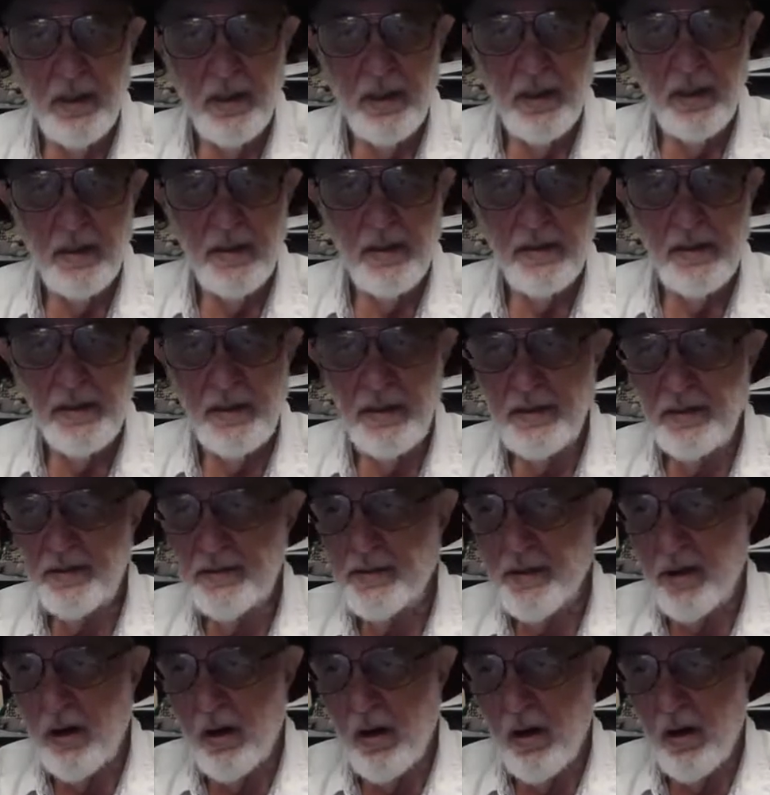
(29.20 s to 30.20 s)
These
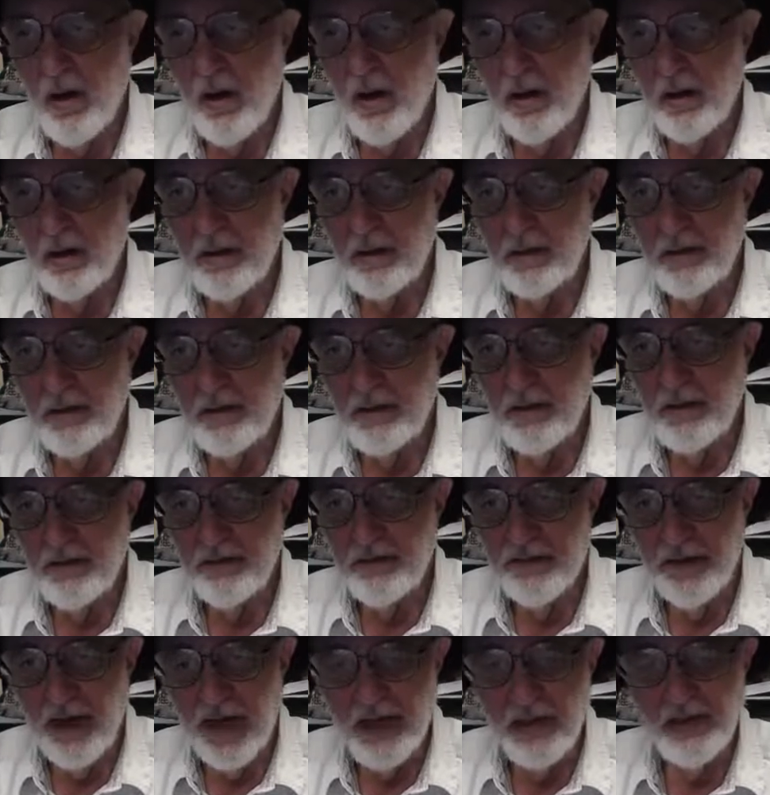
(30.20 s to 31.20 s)
are
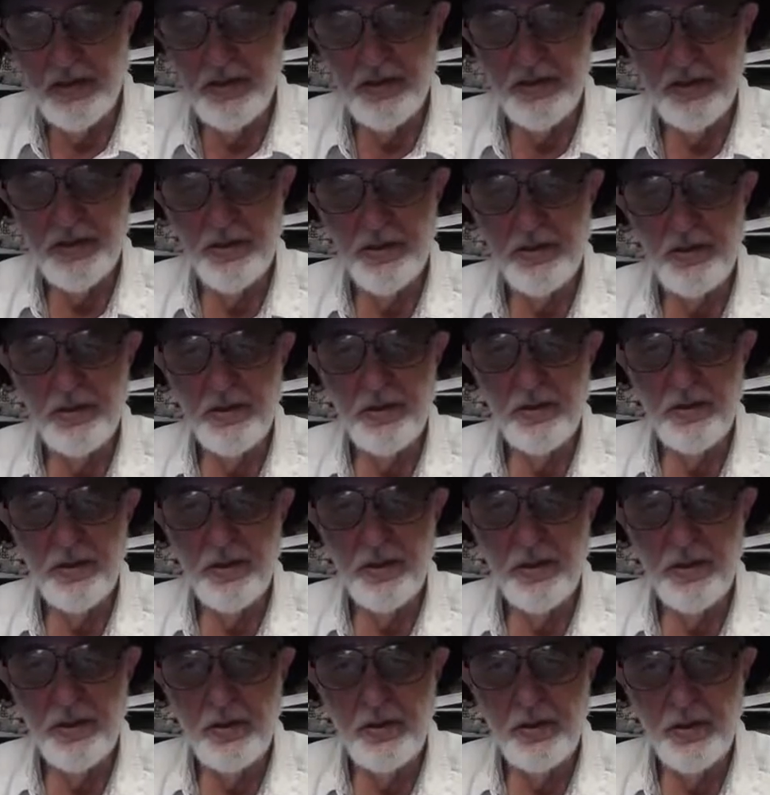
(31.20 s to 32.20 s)
devices
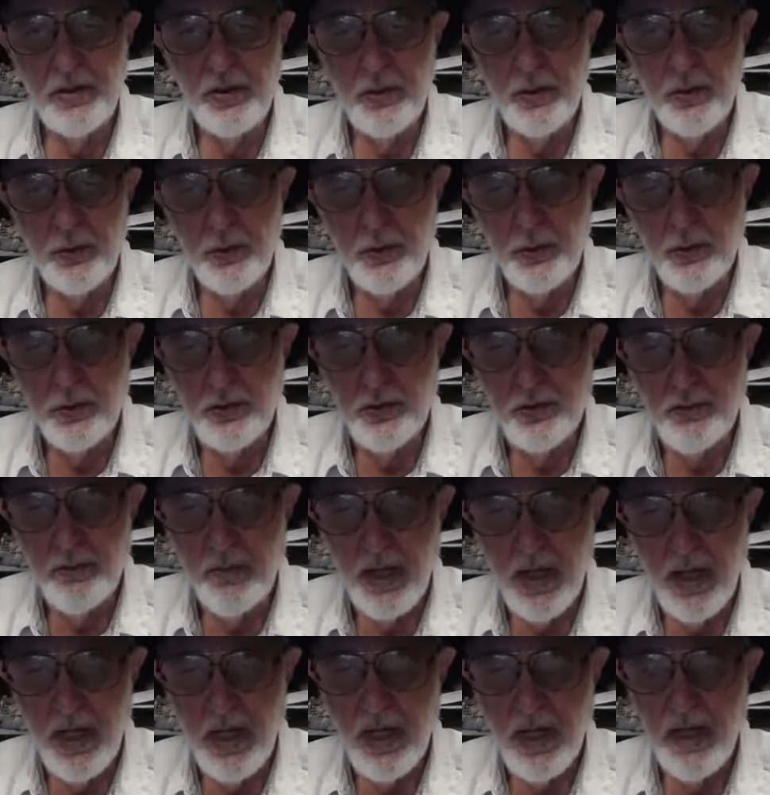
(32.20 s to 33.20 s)
used
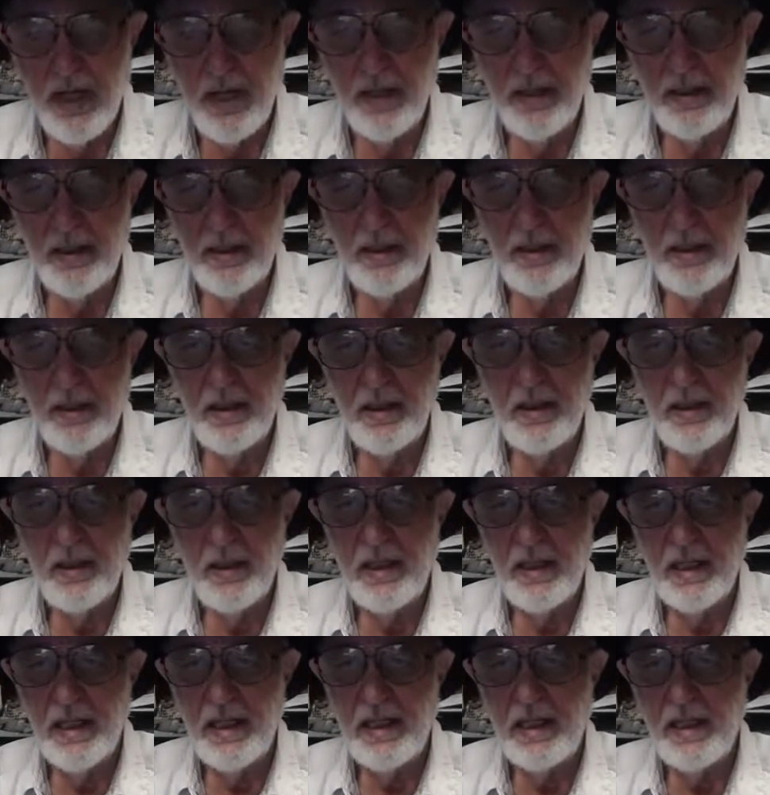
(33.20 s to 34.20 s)
by
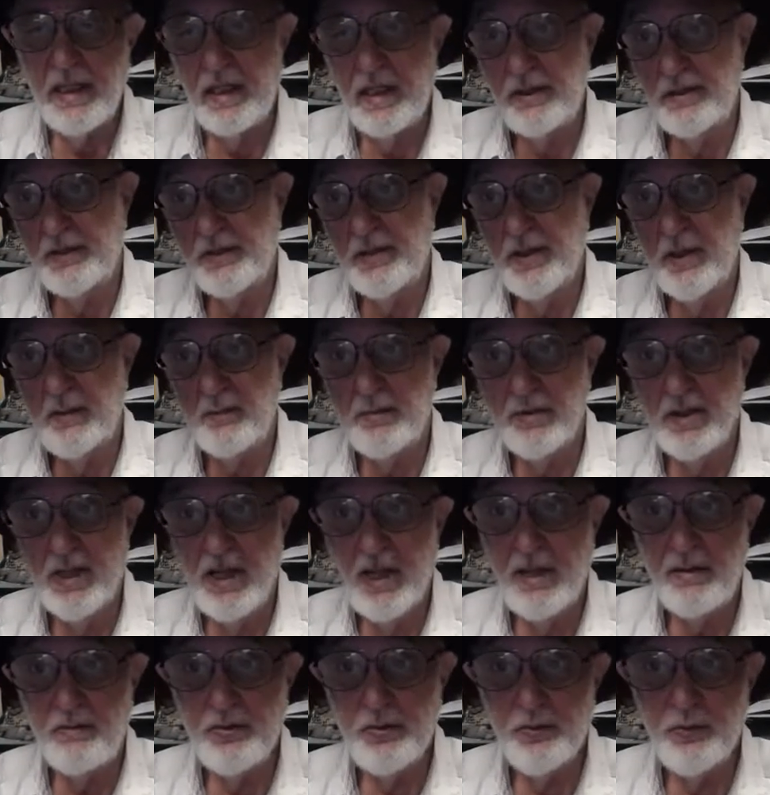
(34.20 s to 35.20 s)
and
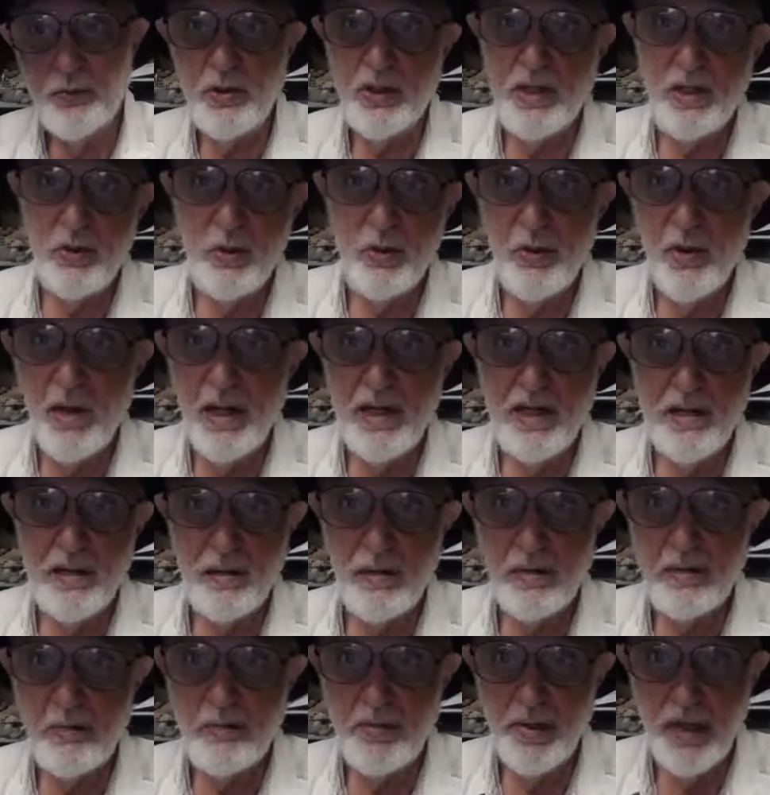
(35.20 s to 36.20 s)
sometimes
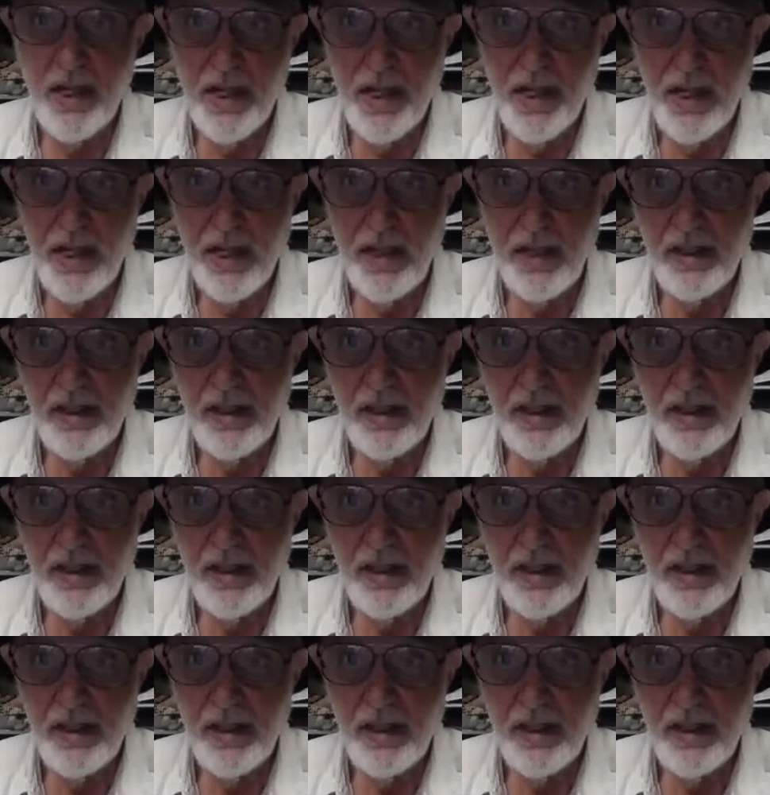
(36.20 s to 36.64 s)
required by